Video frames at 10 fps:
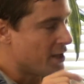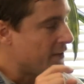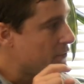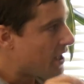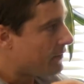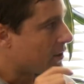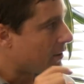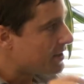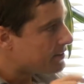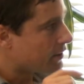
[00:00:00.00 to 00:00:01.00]
If you have a
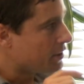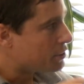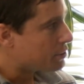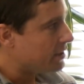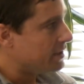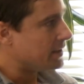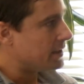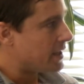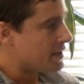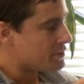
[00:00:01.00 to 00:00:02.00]
clustering tree
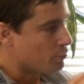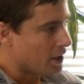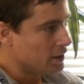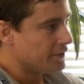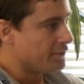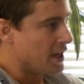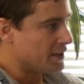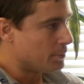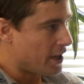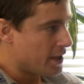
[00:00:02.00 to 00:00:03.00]
that has
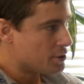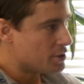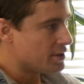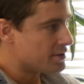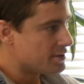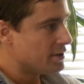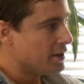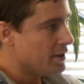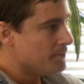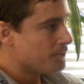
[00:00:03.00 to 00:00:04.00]
well-defined branches,
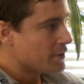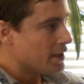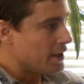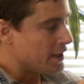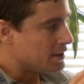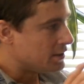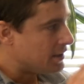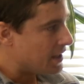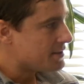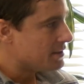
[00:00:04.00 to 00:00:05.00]
it
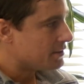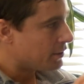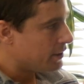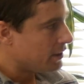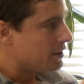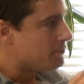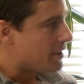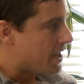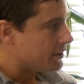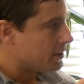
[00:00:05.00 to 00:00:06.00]
doesn't really
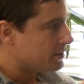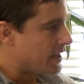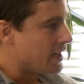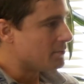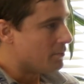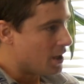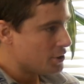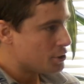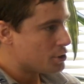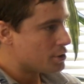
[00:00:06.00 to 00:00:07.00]
matter that
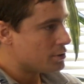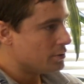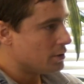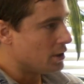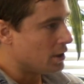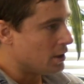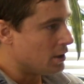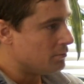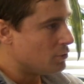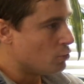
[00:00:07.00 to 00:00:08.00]
much
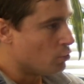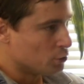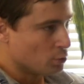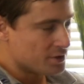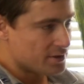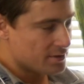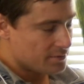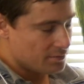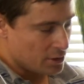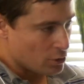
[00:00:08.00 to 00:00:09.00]

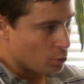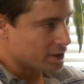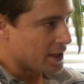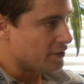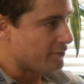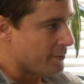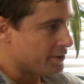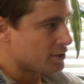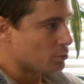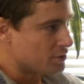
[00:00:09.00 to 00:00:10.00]
what kind of
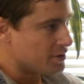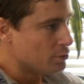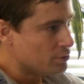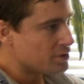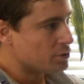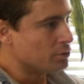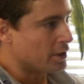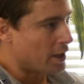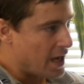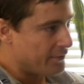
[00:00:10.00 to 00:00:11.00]
method was used to
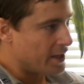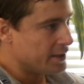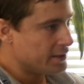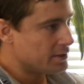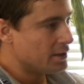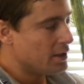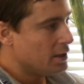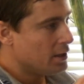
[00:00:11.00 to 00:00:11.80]
arrive at it.